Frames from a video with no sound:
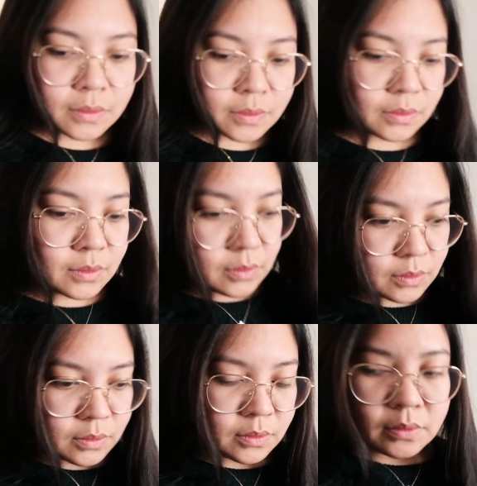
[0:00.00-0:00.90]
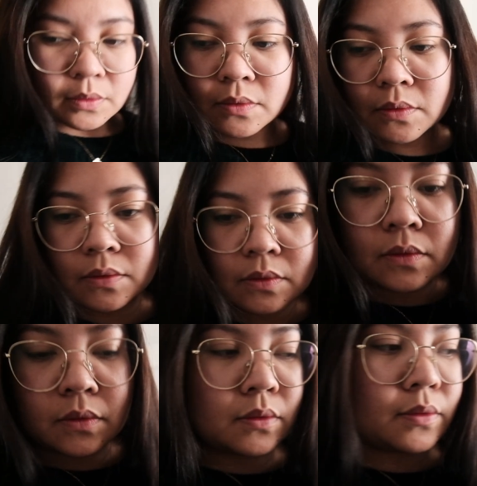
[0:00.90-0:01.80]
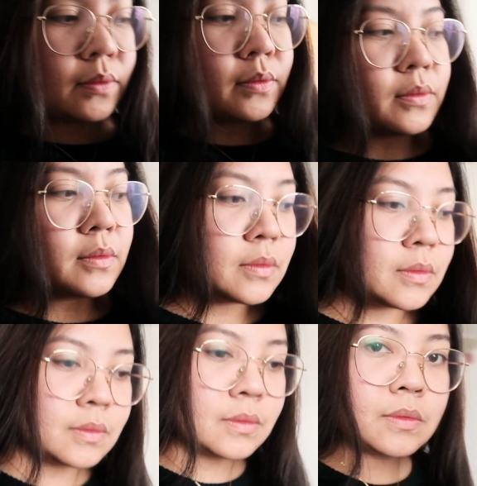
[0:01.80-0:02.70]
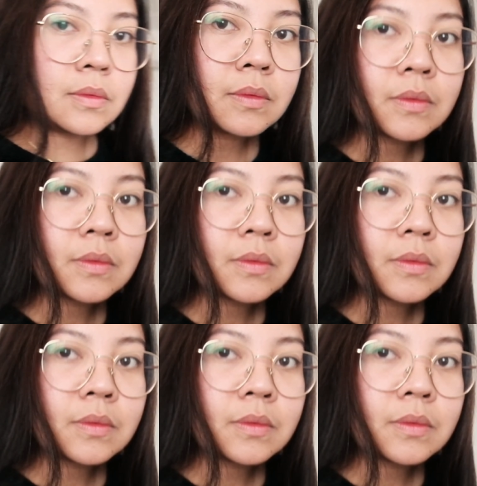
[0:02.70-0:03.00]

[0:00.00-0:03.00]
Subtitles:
No one is speaking in this clip.